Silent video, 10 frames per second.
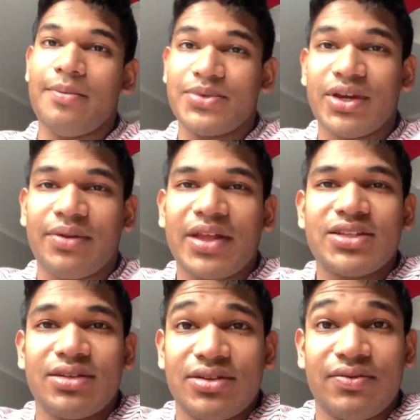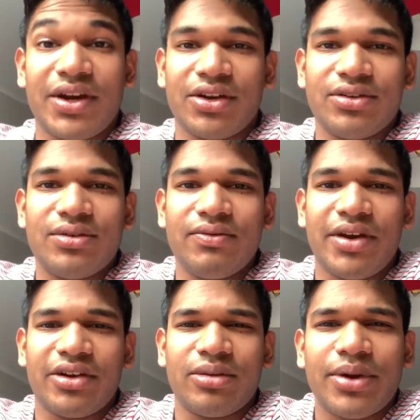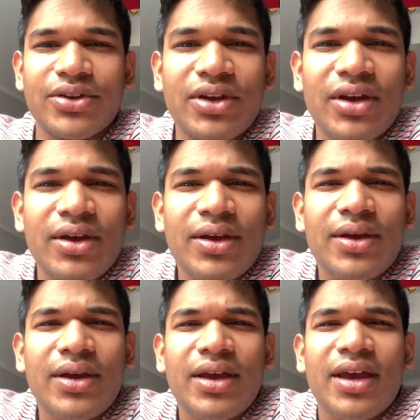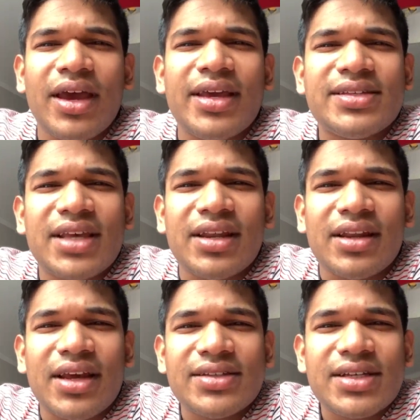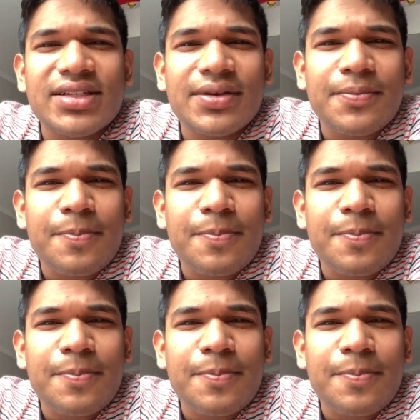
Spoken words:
So yeah, it's a very good approach. Hey Sen, is it